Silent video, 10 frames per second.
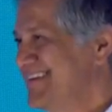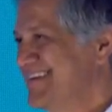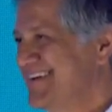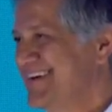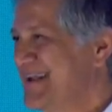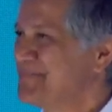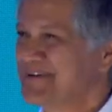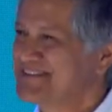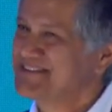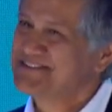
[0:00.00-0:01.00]
And I'm
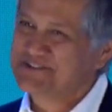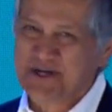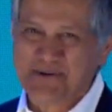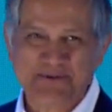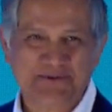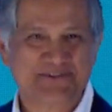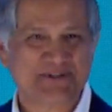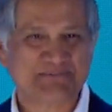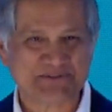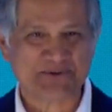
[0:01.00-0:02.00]
going to share with you
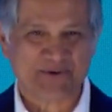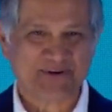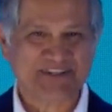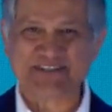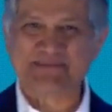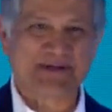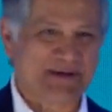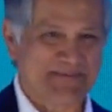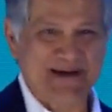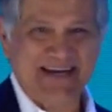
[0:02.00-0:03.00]
some stories. I'm going to
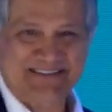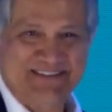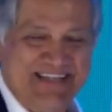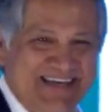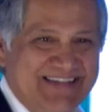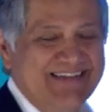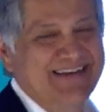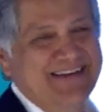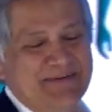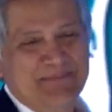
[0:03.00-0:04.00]
come back to that.
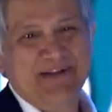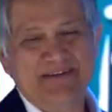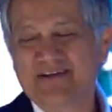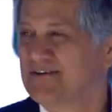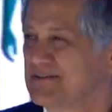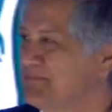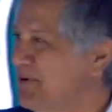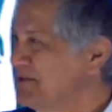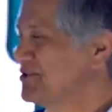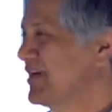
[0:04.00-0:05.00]
But, you know, the
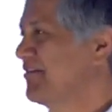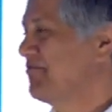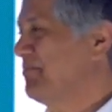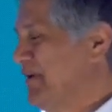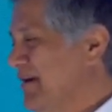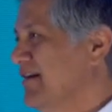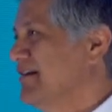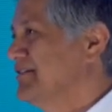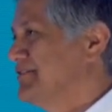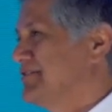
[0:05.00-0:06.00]
punchline is
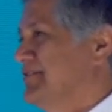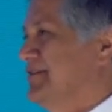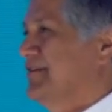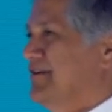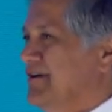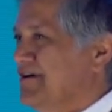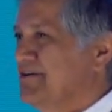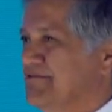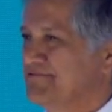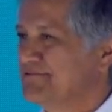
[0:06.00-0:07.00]
because
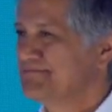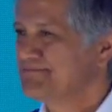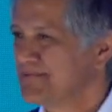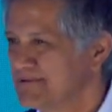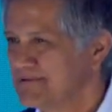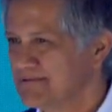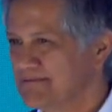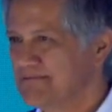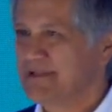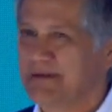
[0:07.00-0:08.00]
of
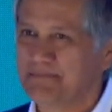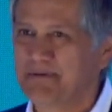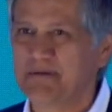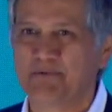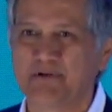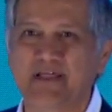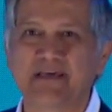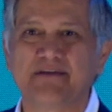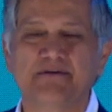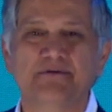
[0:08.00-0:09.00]
really people
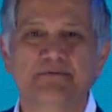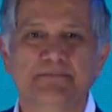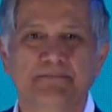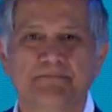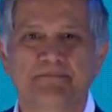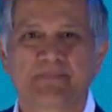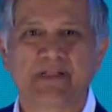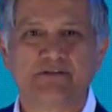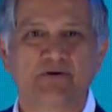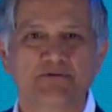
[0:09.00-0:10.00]
like you
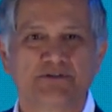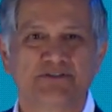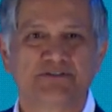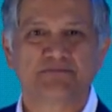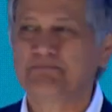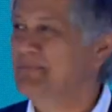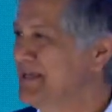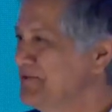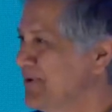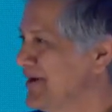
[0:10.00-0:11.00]
that don't just
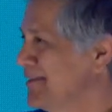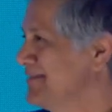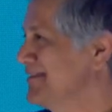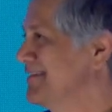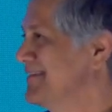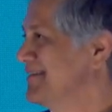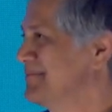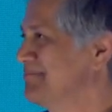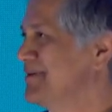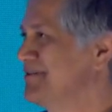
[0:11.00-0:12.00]
mean well,
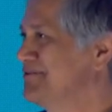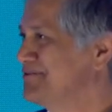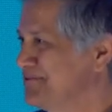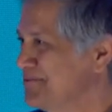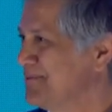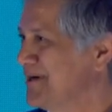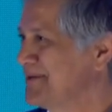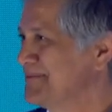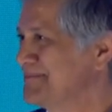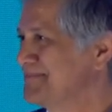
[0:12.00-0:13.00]
but do
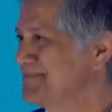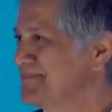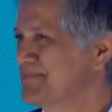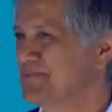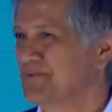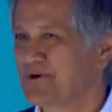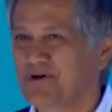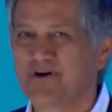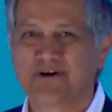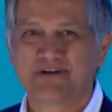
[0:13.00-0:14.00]
well, work
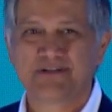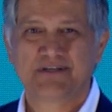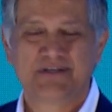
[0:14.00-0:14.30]
hard.